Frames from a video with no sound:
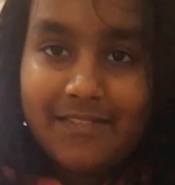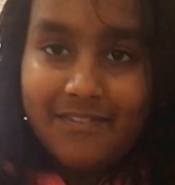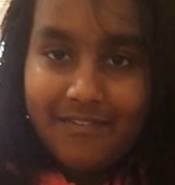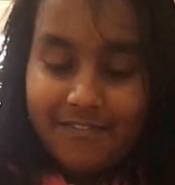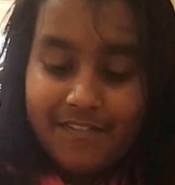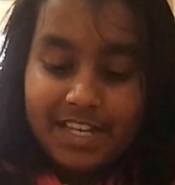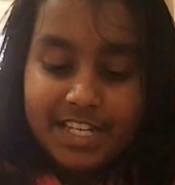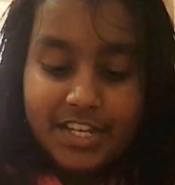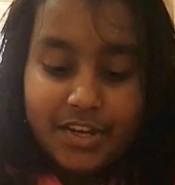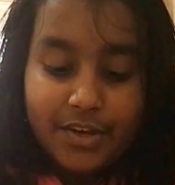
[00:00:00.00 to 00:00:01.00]

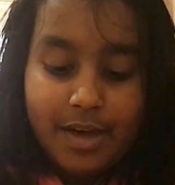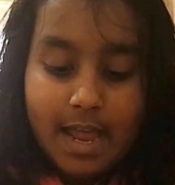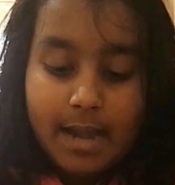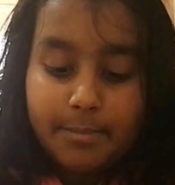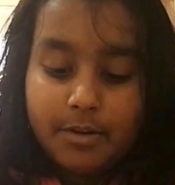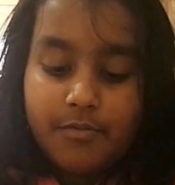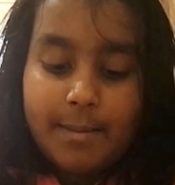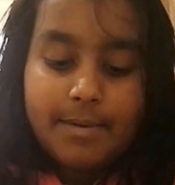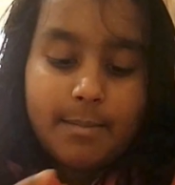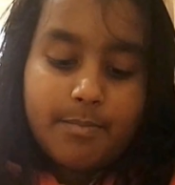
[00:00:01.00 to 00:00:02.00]
video, and I'm gonna wrap
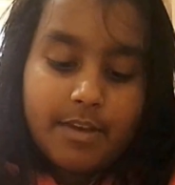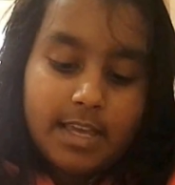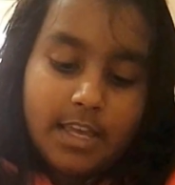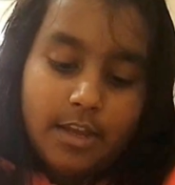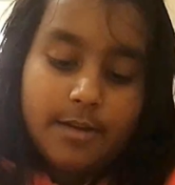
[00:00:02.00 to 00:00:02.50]
up right here.